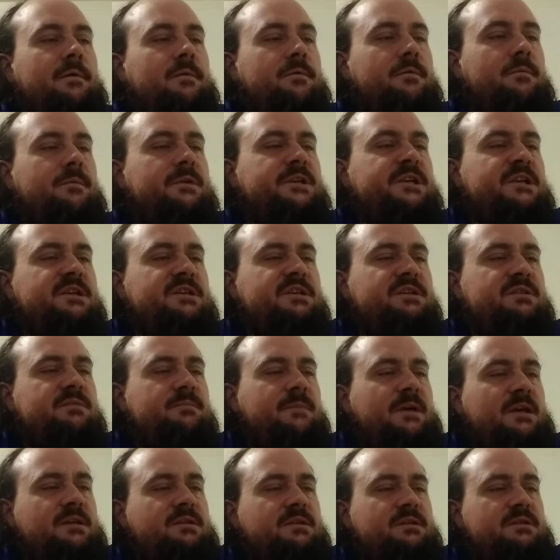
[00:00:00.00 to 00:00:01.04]
the Magician's
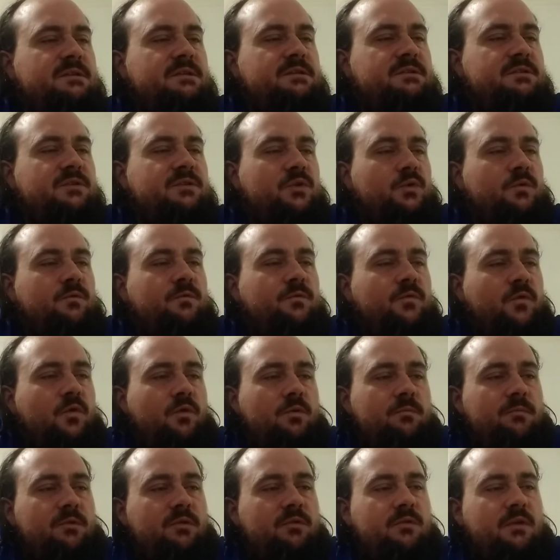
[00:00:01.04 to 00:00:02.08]
message is to
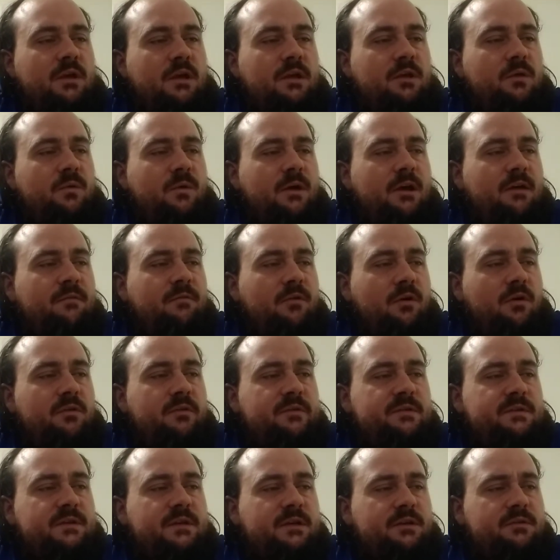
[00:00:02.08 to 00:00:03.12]
inform you that you have all the
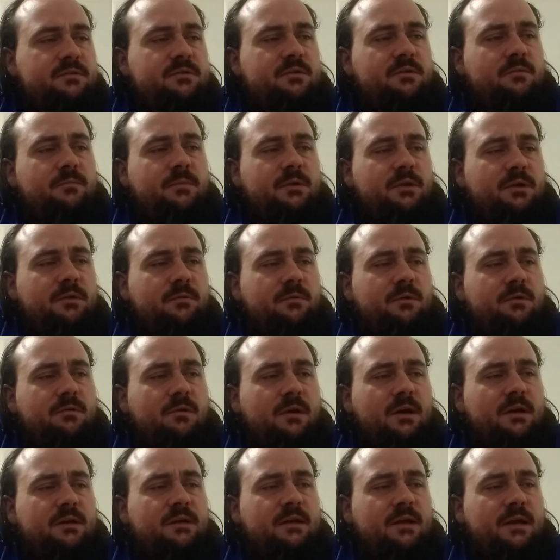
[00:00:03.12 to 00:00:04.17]
skills and ability
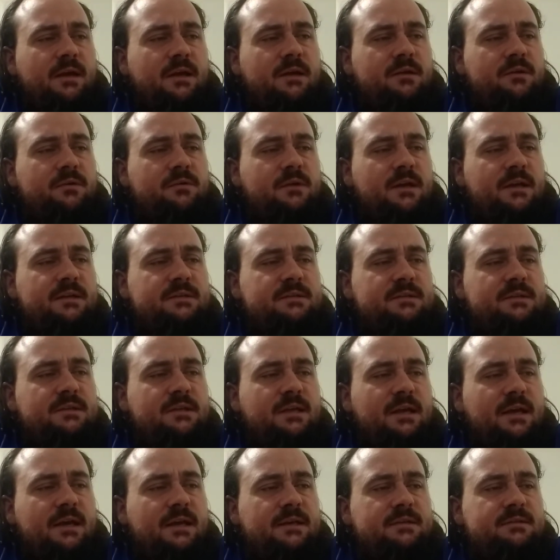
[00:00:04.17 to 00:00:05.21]
required to handle as a
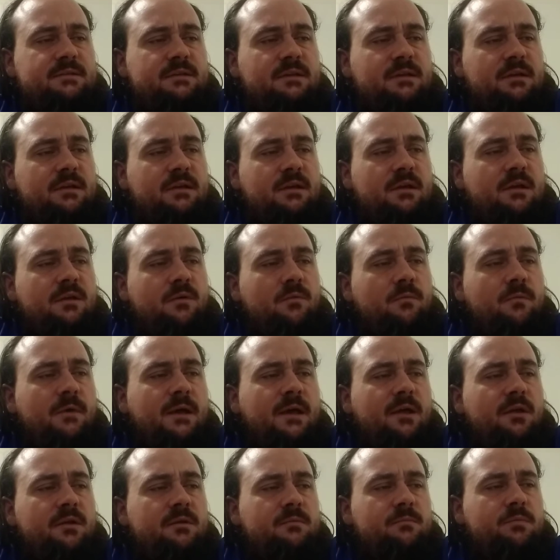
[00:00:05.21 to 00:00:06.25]
task
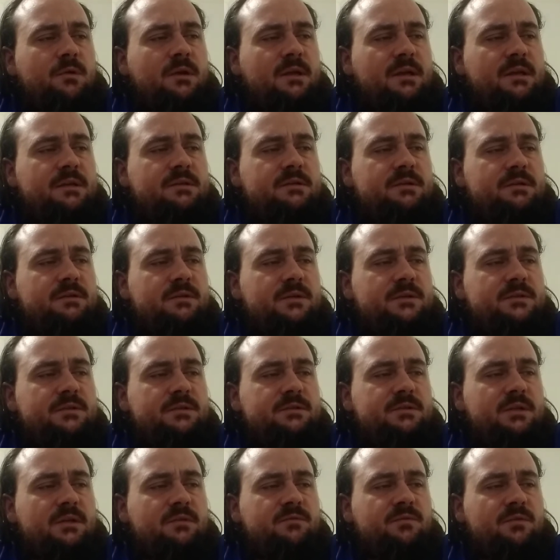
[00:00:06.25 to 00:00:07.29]
well and bring it to a
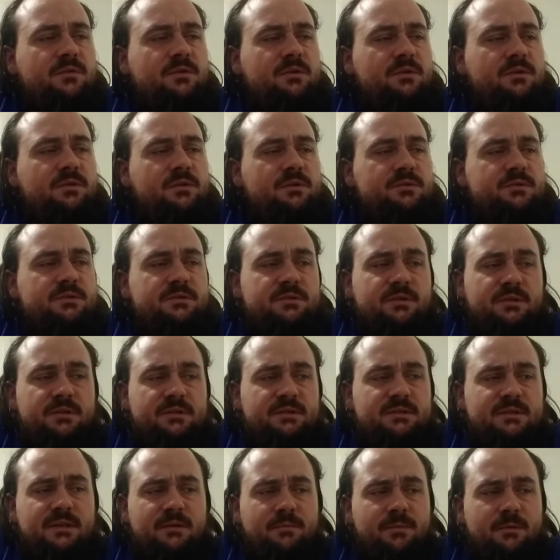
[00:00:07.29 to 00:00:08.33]
successful conclusion. So this
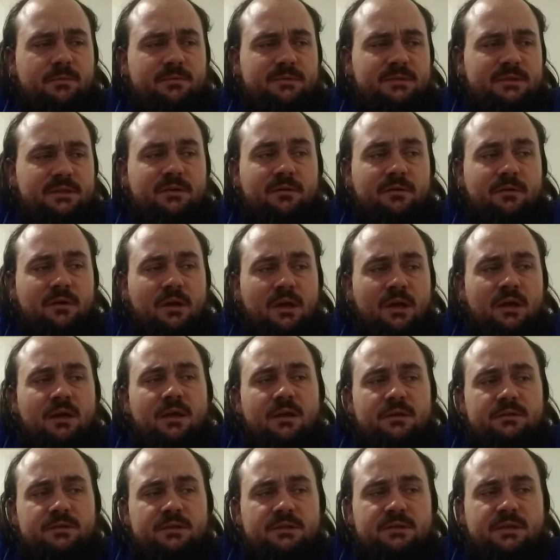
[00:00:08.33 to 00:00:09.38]
is how people see you.
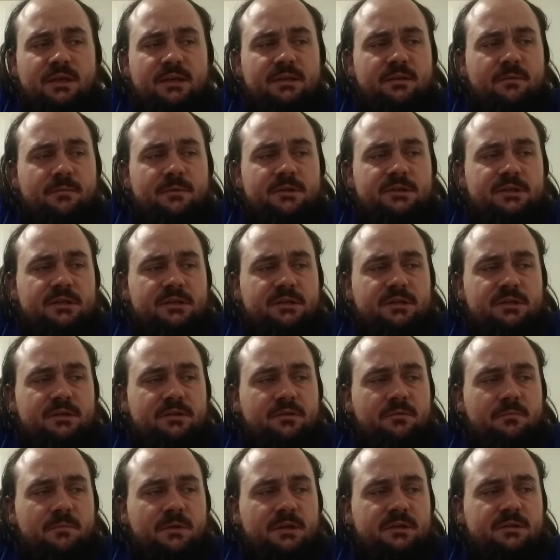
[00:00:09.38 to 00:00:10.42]
Just like the Magician,
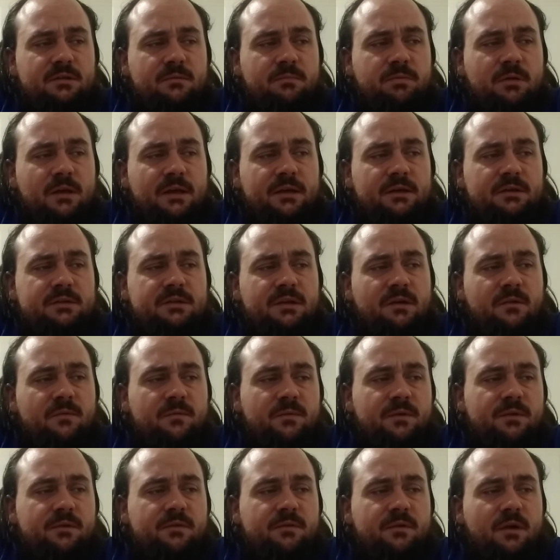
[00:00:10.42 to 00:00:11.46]
you must apply yourself
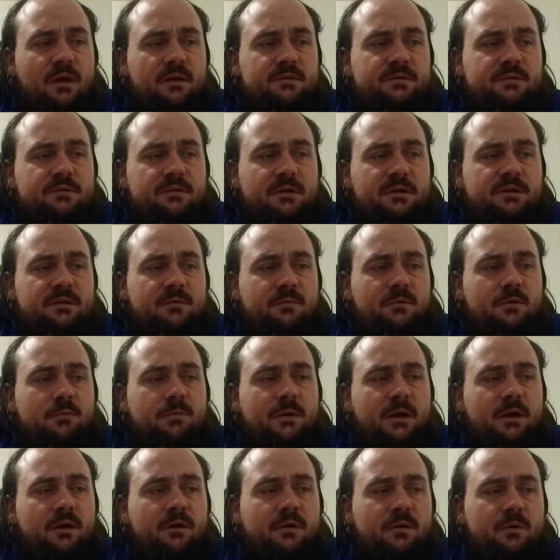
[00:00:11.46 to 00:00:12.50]
with concentration and
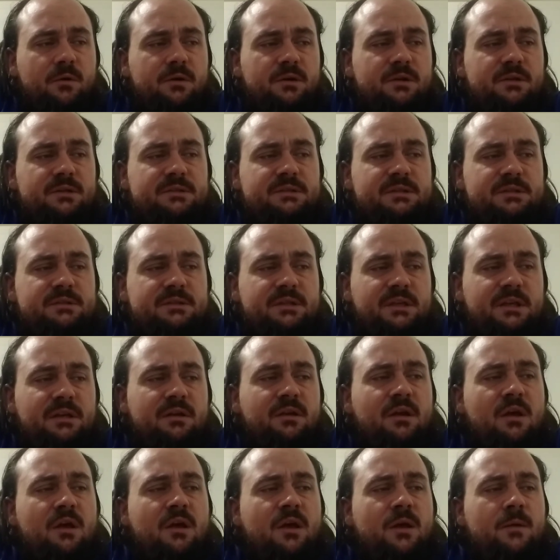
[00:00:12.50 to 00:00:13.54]
willpower in order to succeed,
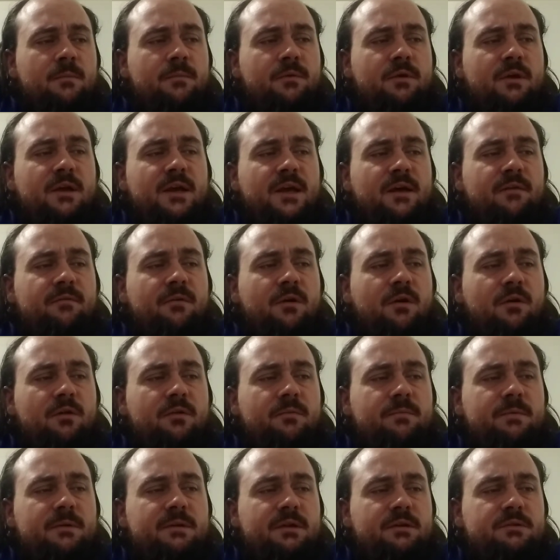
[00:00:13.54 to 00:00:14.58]
but you have all the
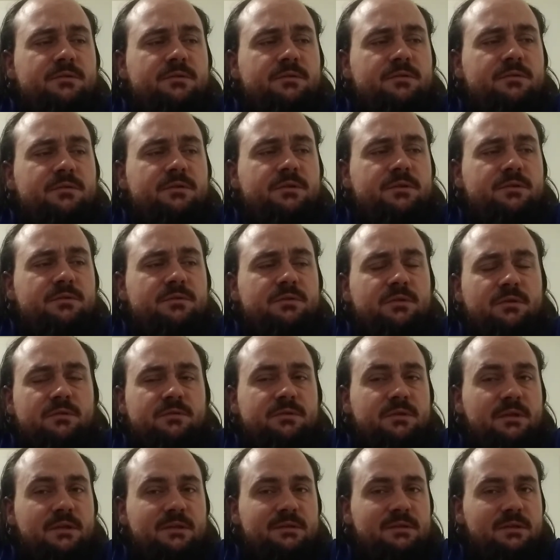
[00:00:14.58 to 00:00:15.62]
potential to do so.
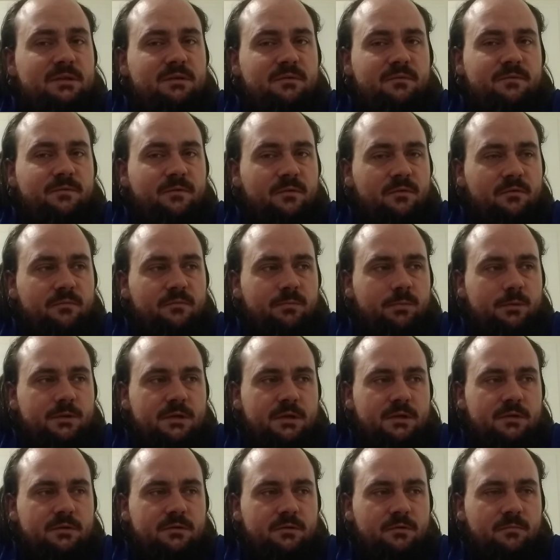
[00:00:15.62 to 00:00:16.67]
So they see you full of
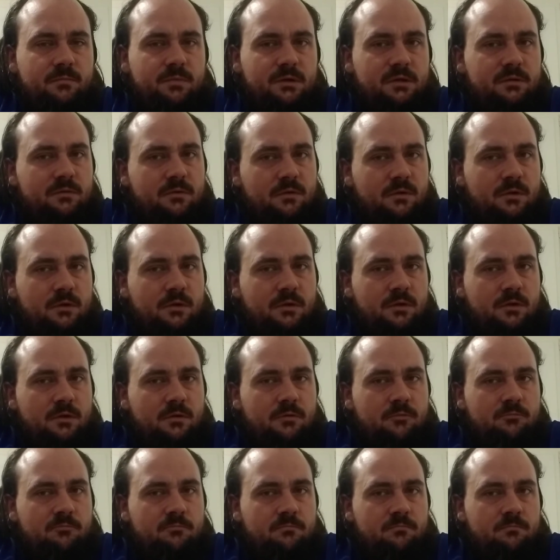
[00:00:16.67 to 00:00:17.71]
potential, but
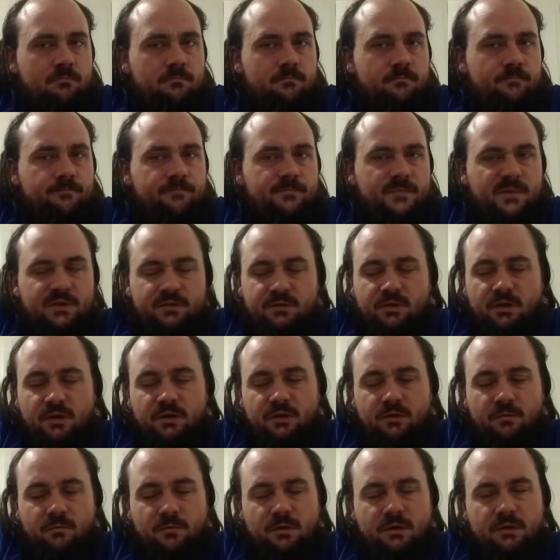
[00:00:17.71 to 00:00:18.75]
they're starting
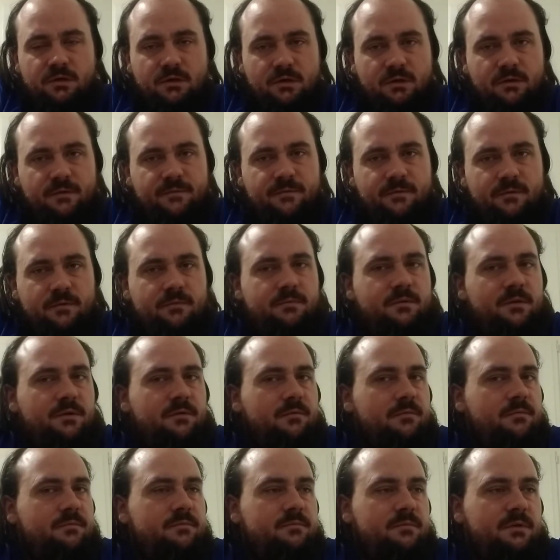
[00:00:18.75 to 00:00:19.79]
to wonder if you
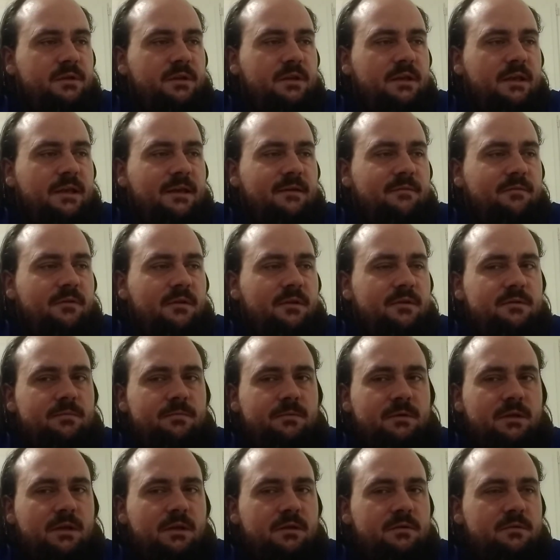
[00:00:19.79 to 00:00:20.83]
do really have all this
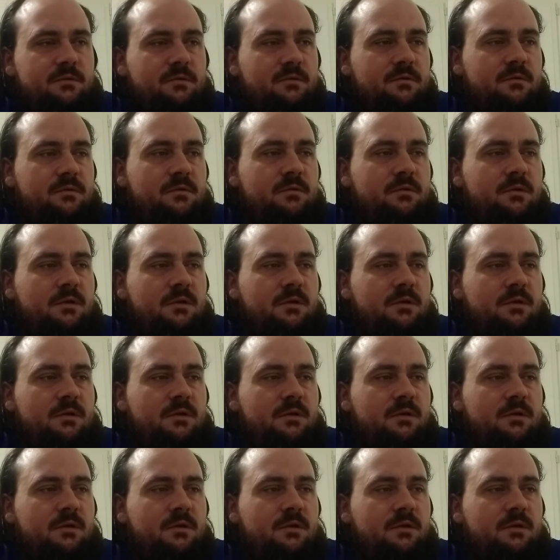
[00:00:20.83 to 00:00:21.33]
potential.